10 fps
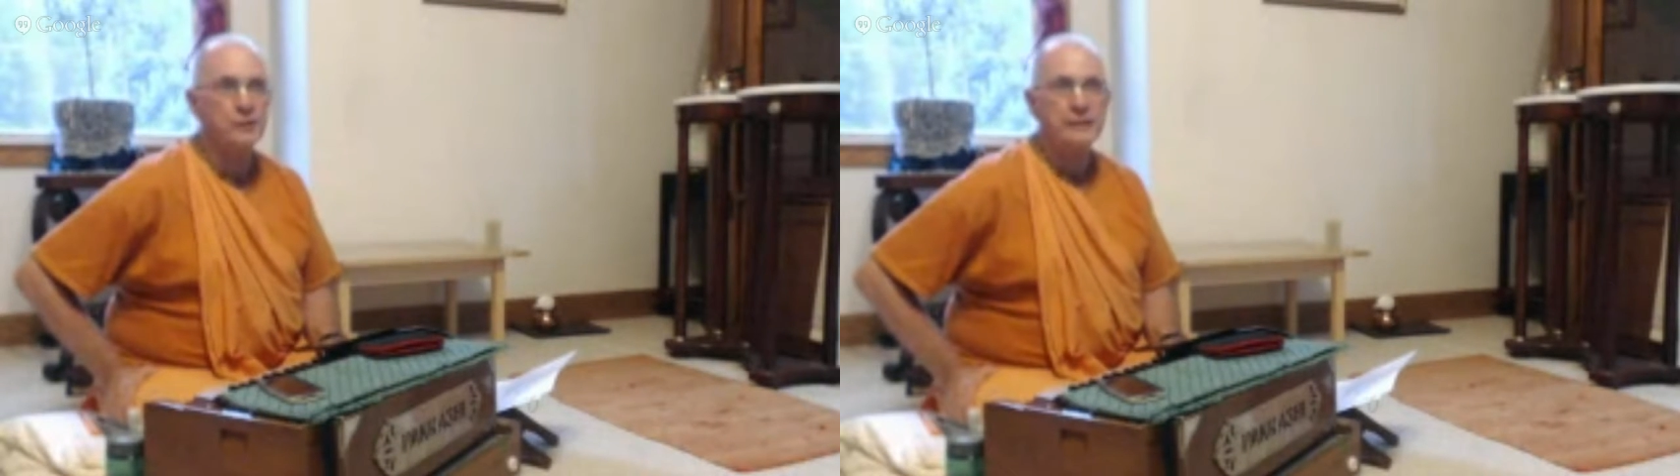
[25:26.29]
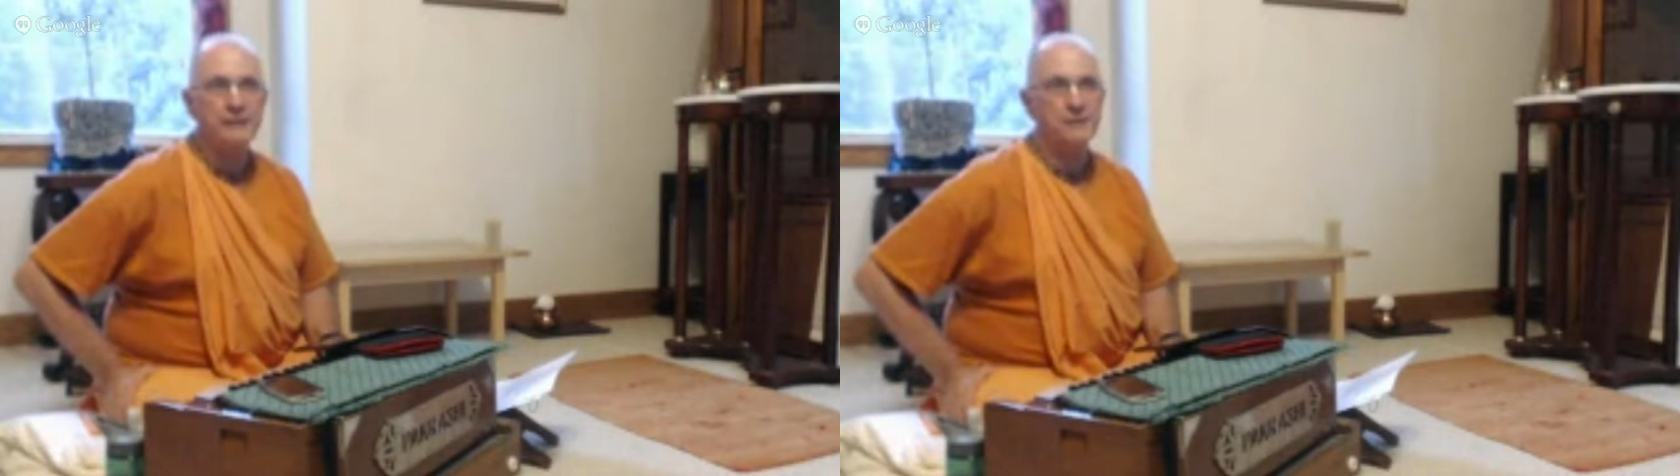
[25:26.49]

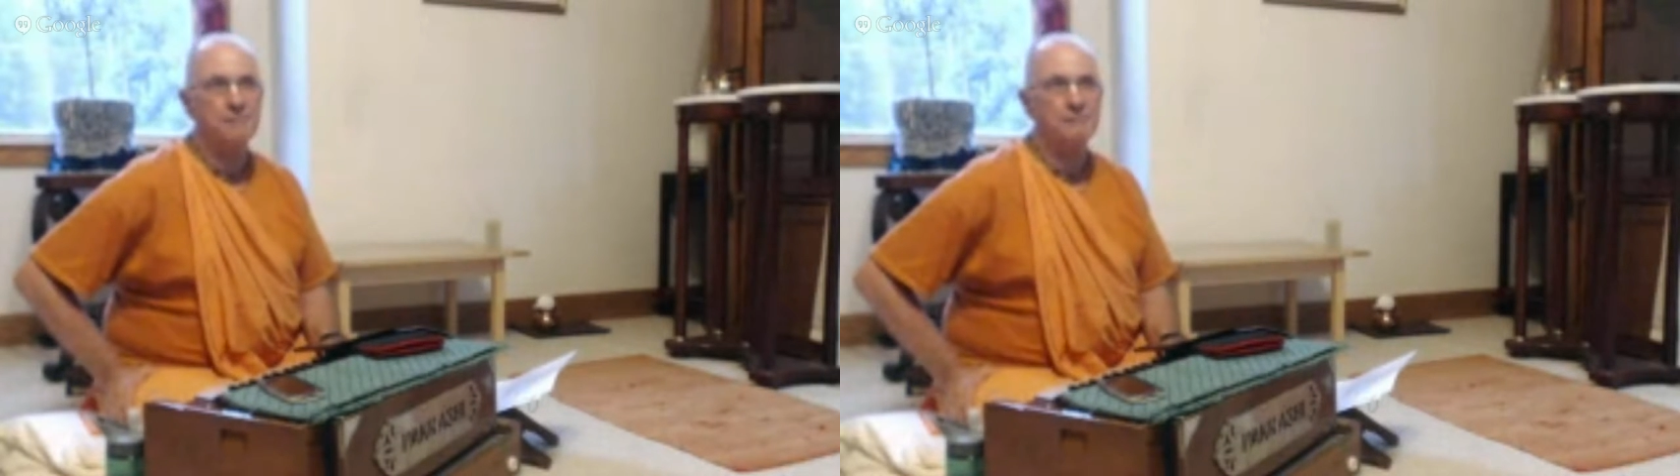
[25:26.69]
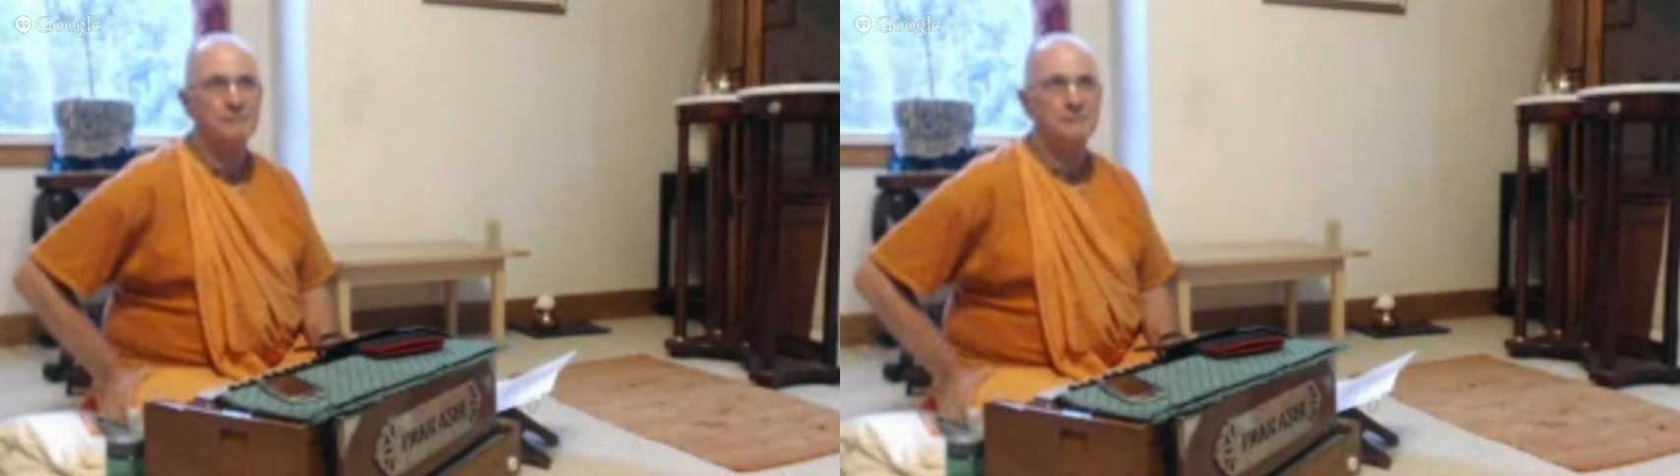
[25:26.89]
date,
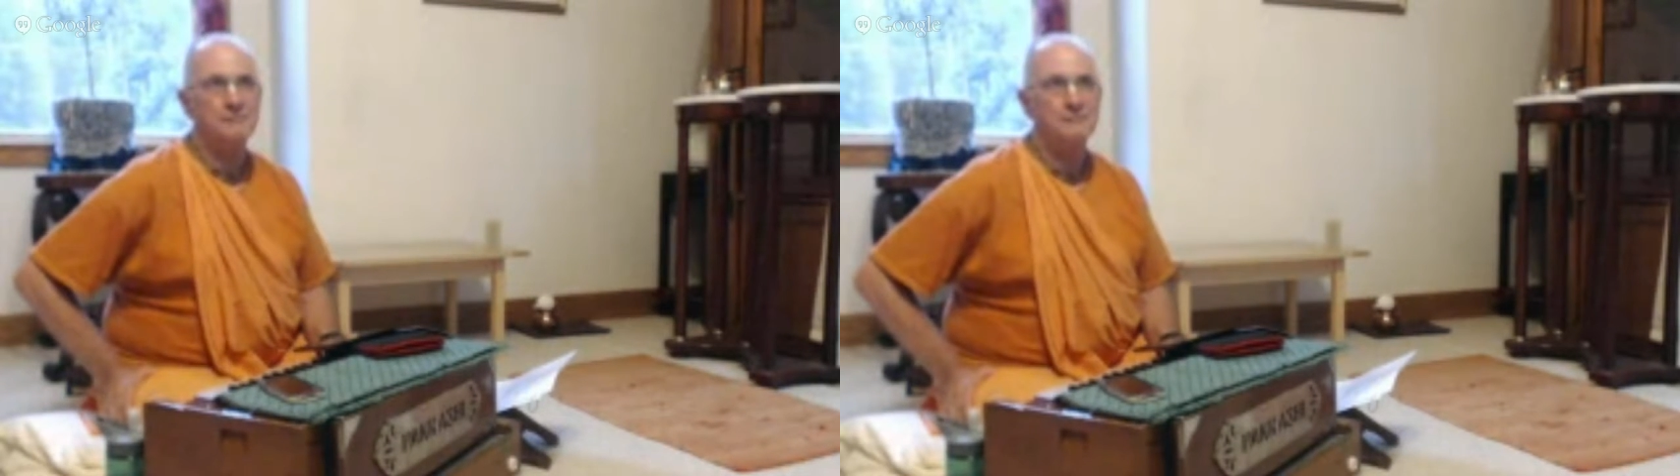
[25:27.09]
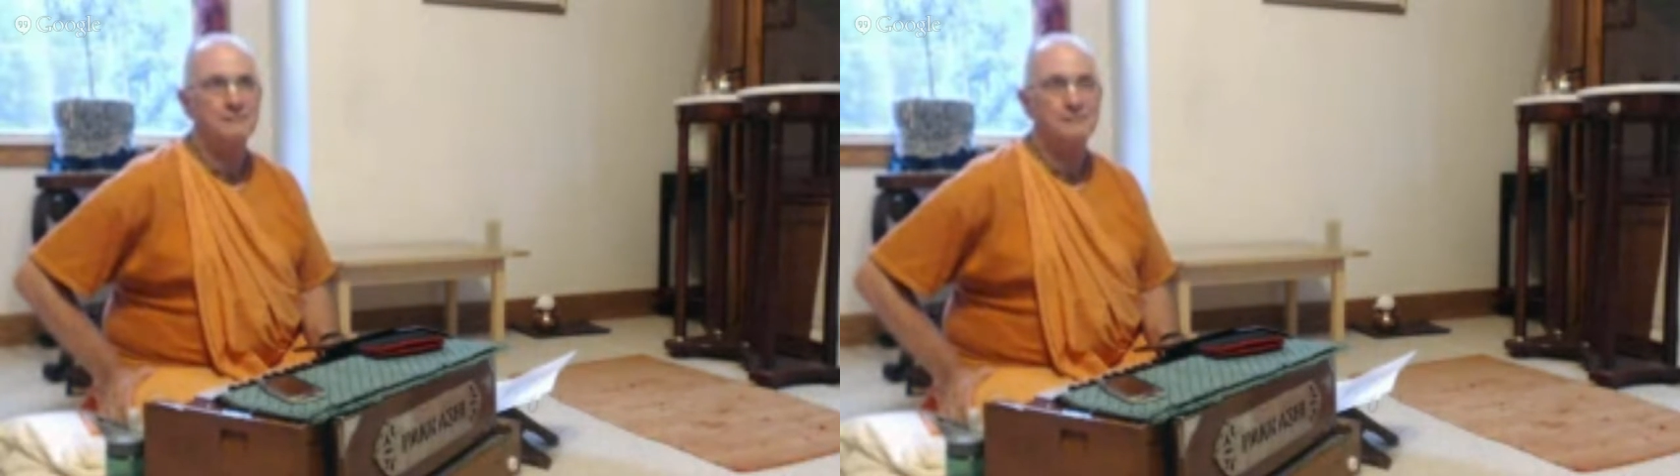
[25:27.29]

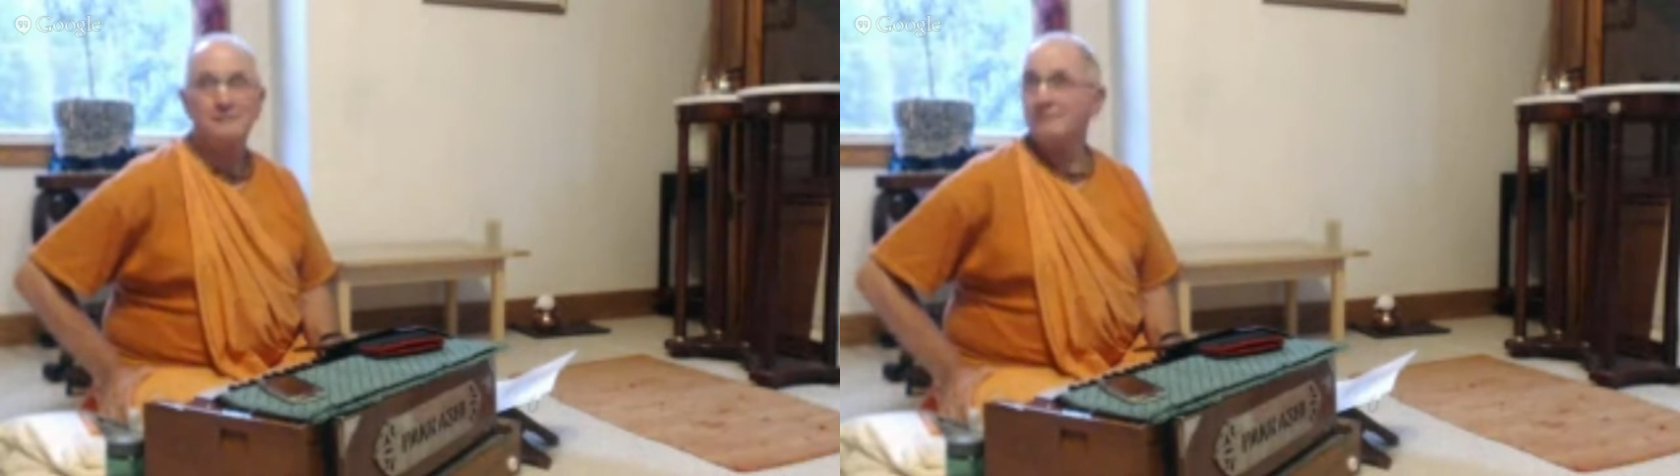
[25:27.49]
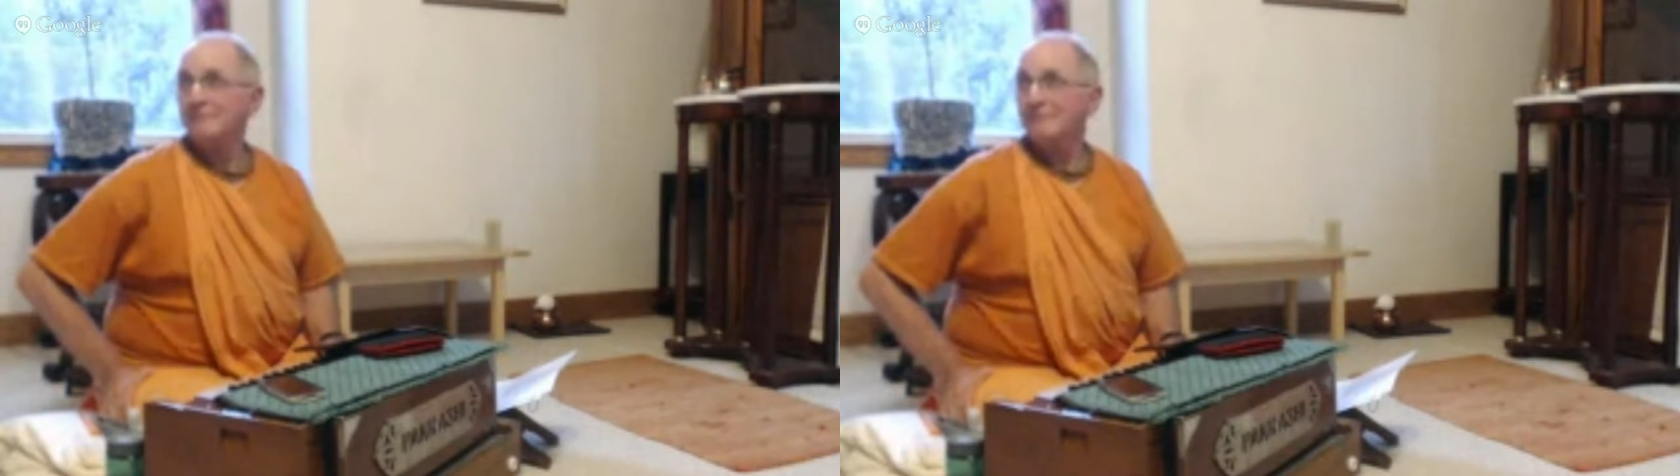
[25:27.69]

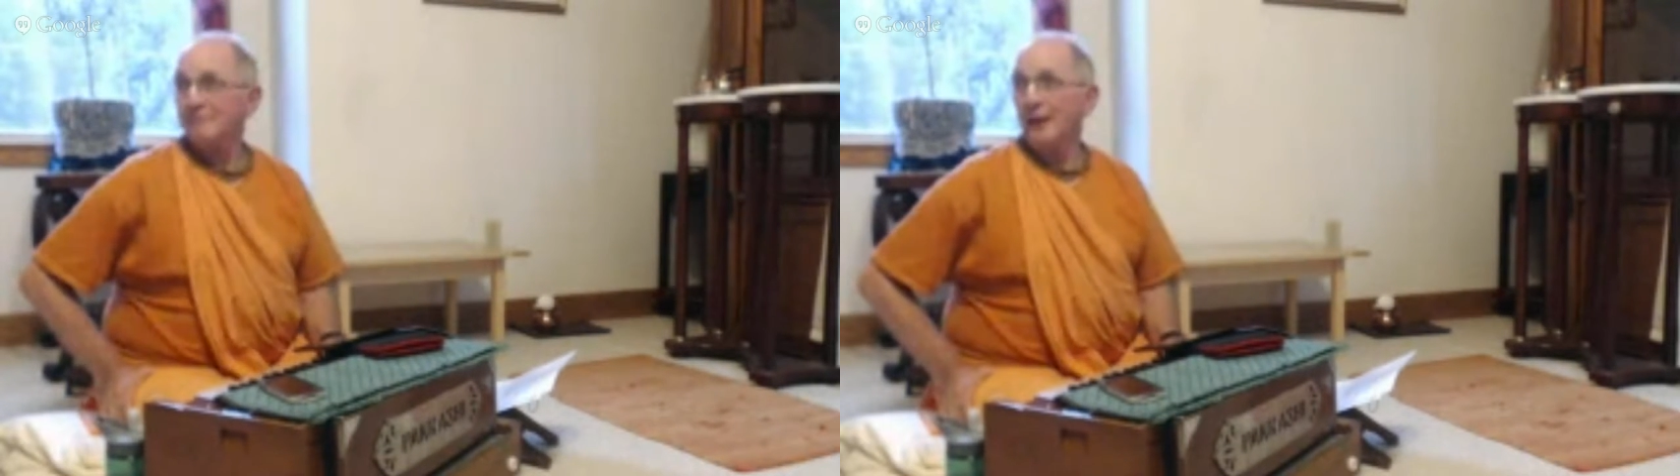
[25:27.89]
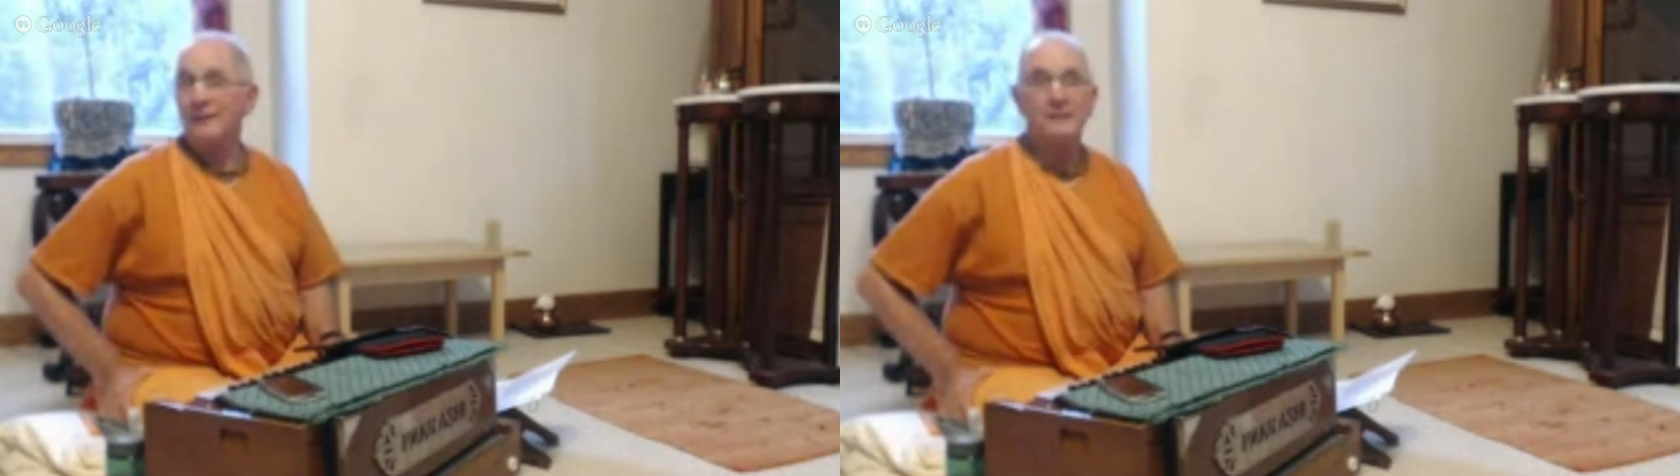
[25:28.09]

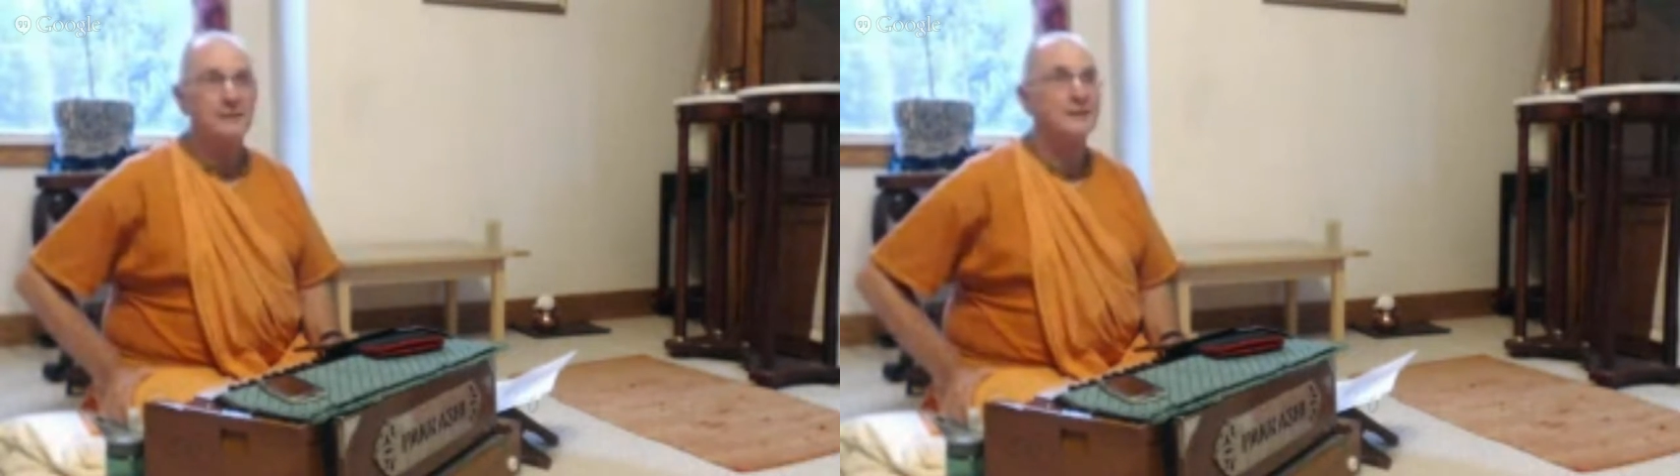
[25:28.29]
right?